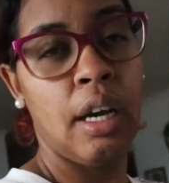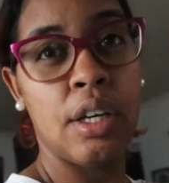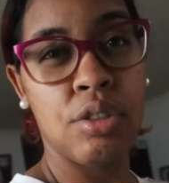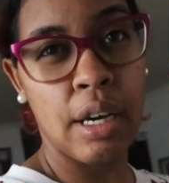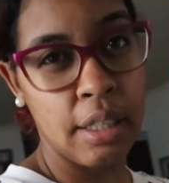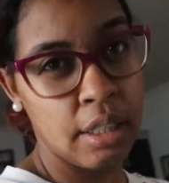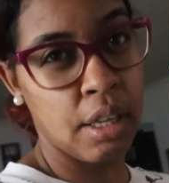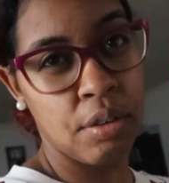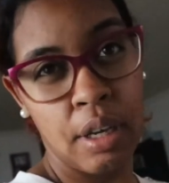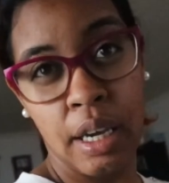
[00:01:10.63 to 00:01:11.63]
I tried it
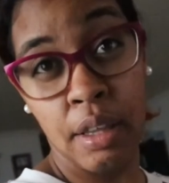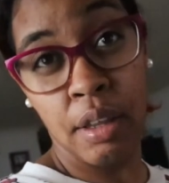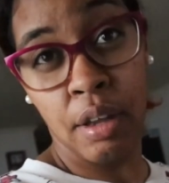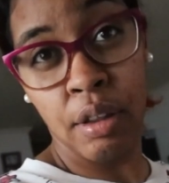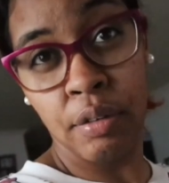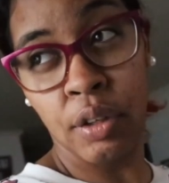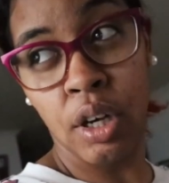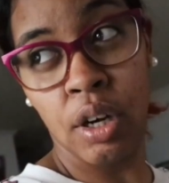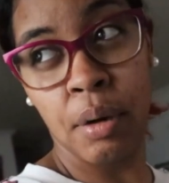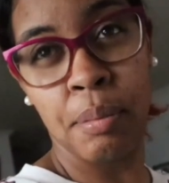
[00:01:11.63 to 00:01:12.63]
the other day in the other
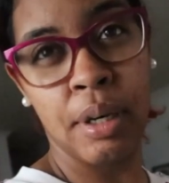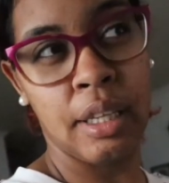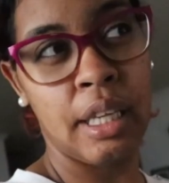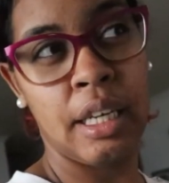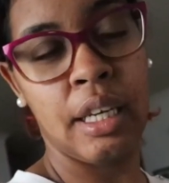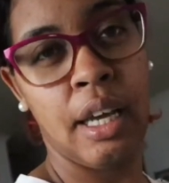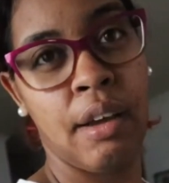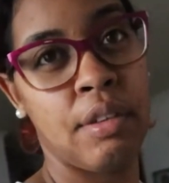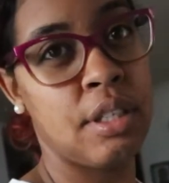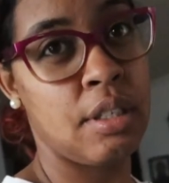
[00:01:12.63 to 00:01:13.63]
vlog, but they didn't
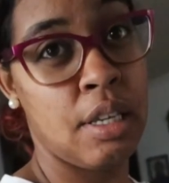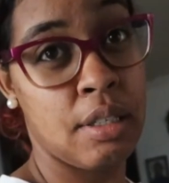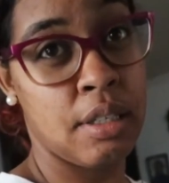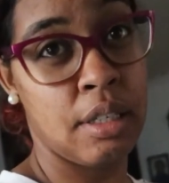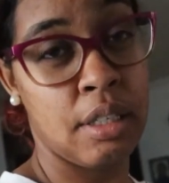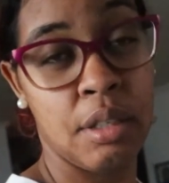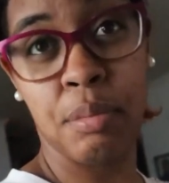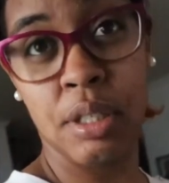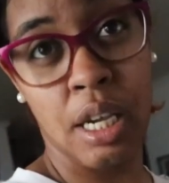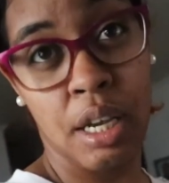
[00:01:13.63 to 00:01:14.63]
have the seasoned
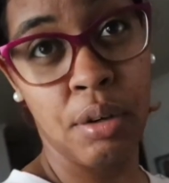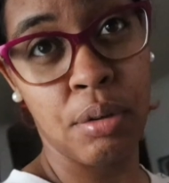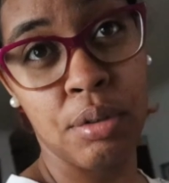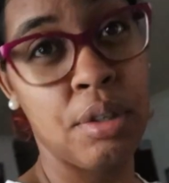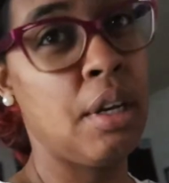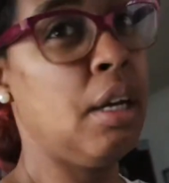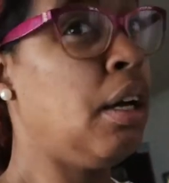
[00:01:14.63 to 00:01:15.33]
potatoes,